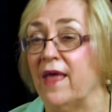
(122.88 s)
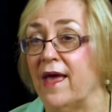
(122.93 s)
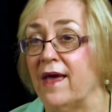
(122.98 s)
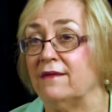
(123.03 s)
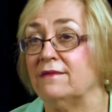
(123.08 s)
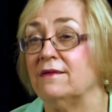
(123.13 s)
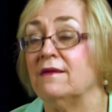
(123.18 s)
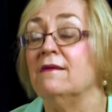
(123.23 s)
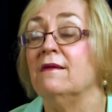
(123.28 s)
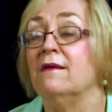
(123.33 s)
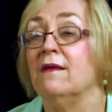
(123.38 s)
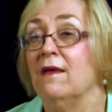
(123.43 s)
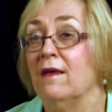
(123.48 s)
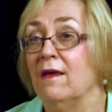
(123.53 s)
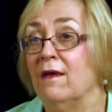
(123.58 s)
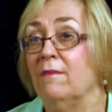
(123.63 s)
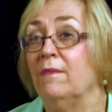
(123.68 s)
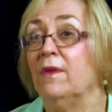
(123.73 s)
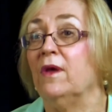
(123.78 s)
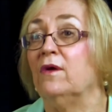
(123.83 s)
that
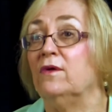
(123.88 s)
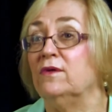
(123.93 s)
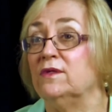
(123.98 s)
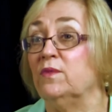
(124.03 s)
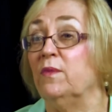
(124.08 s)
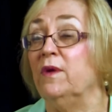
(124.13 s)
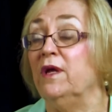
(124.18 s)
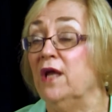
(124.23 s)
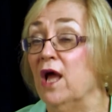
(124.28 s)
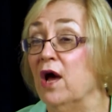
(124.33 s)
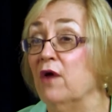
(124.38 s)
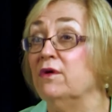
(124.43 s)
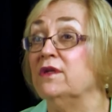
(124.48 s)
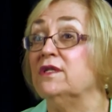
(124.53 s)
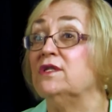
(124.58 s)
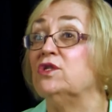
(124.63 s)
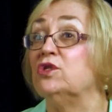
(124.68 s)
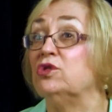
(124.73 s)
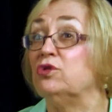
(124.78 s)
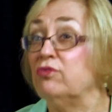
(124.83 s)
because we know
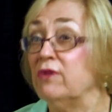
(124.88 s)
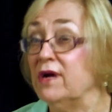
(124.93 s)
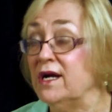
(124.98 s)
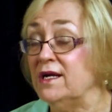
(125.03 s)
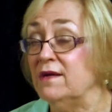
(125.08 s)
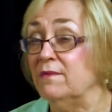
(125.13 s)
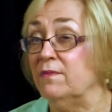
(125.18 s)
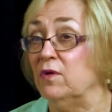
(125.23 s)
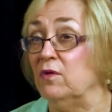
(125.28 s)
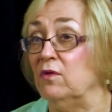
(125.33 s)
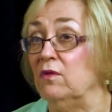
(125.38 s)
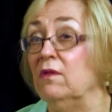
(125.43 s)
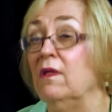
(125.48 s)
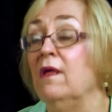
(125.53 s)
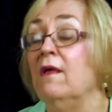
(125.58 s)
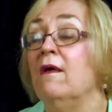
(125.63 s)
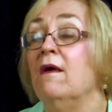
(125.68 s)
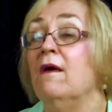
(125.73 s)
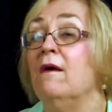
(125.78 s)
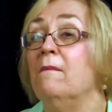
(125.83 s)
it's treatable,
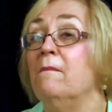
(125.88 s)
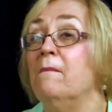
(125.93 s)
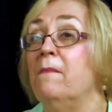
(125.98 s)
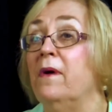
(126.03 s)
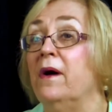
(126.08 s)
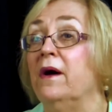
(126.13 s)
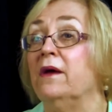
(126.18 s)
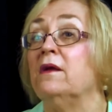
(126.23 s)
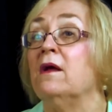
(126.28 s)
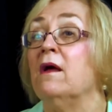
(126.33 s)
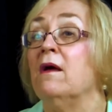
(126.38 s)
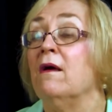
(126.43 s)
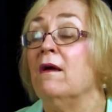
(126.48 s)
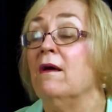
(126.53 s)
but